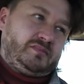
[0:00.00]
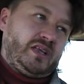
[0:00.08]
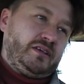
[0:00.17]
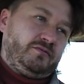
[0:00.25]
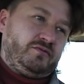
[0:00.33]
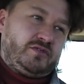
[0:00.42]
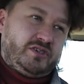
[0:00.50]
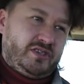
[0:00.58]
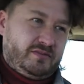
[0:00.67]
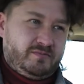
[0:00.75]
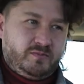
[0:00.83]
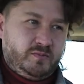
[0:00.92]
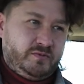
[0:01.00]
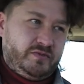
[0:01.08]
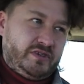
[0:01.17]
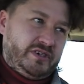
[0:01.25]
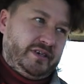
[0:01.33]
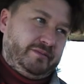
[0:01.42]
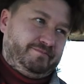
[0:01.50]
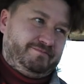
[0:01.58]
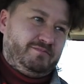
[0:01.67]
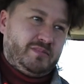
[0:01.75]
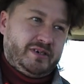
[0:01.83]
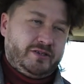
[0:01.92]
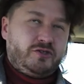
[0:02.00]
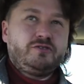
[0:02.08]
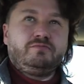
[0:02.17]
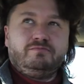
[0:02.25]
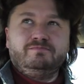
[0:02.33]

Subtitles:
at first very much